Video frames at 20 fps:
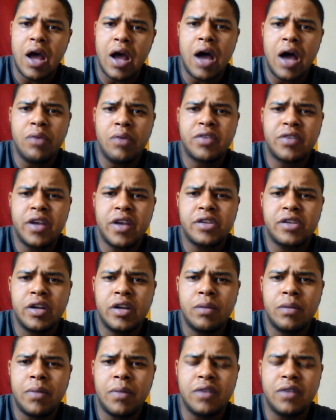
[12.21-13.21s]
I was catching
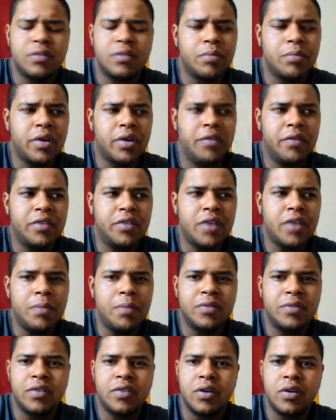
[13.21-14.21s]
up on some previous
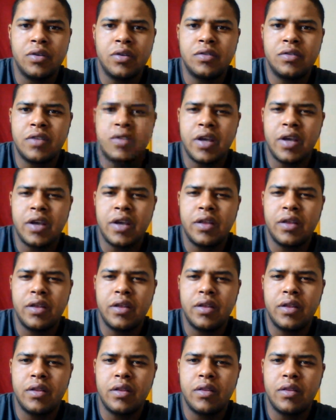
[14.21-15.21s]
episodes,
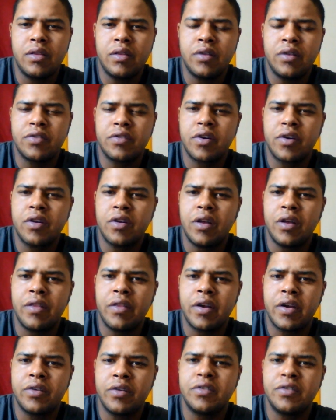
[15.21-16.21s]
and there's a girl on
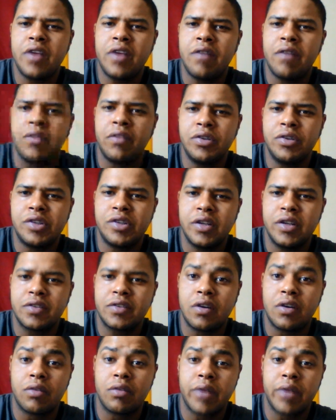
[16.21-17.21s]
there who's an evolutionist
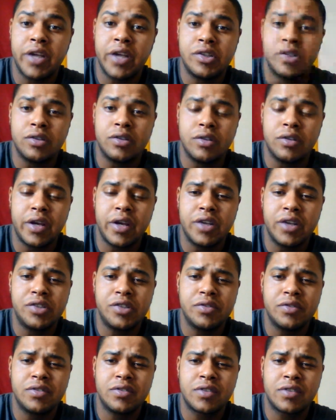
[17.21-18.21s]
called Rachel, and
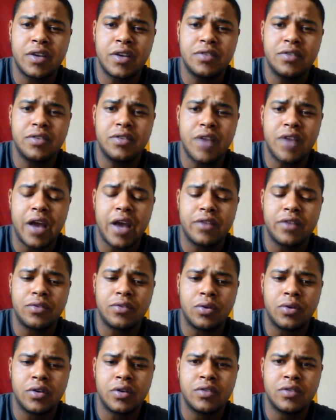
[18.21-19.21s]
she's discussing
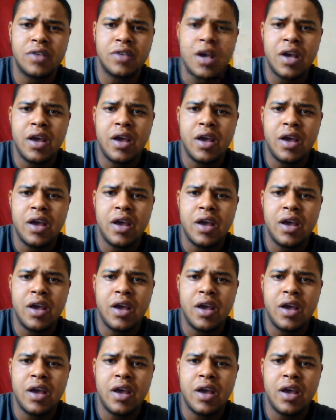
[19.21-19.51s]
dinosaurs,